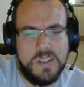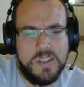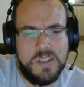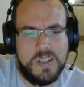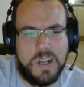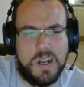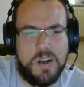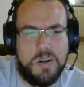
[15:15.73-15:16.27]

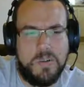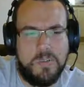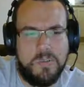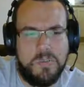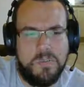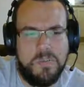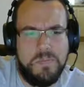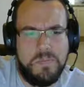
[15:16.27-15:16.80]

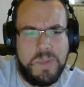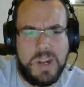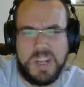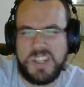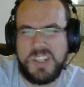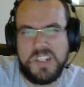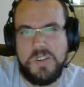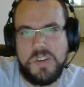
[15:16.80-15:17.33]
And
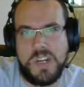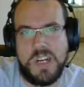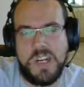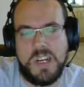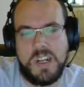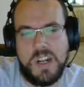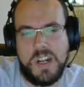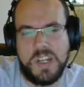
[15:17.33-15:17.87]
it's just not
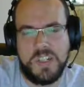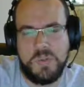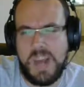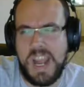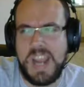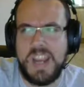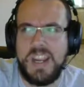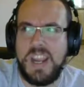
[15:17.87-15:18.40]
needed unless you want
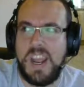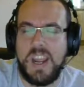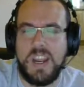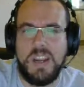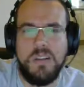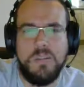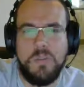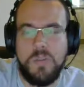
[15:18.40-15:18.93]
8K